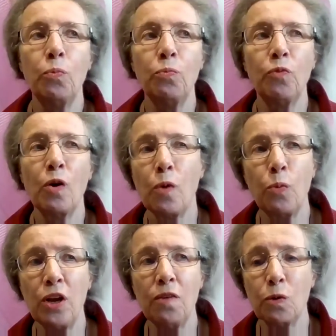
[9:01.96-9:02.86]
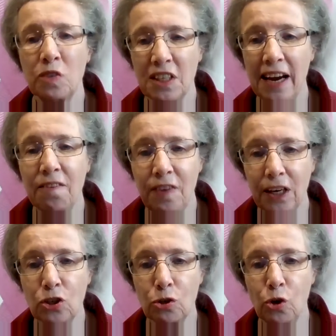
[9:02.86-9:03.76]
a point of view of side effects
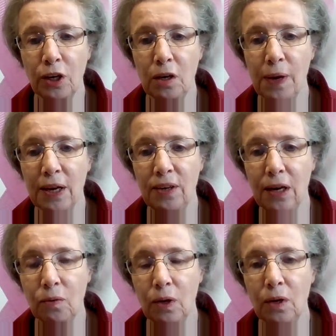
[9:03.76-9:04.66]
you're talking about now?